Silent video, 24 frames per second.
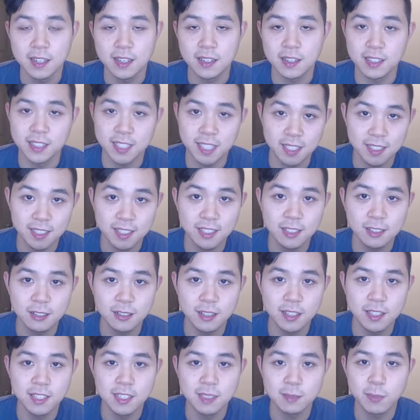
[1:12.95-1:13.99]
The 10Q
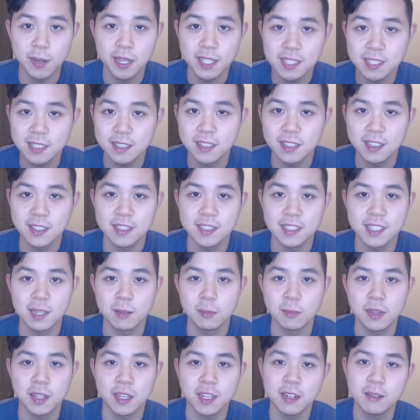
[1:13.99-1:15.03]
is basically the
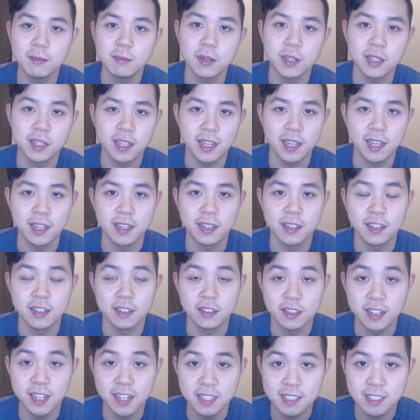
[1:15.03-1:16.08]
same thing, but a
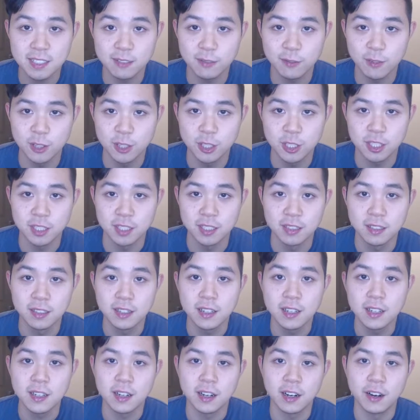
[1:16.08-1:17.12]
condensed version
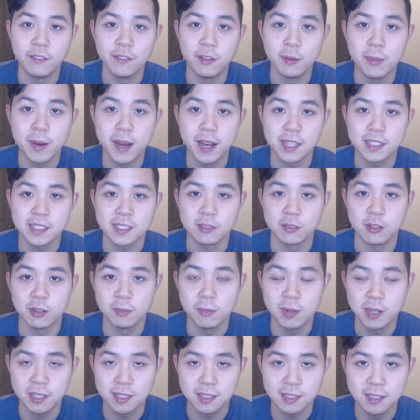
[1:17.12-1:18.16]
of the past 3
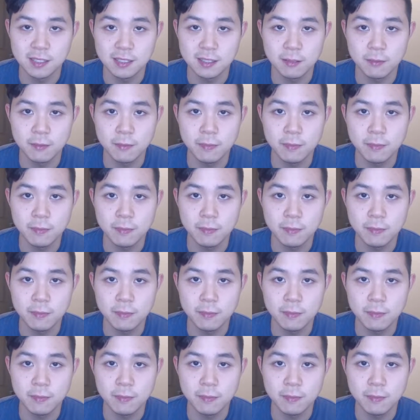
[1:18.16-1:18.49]
months.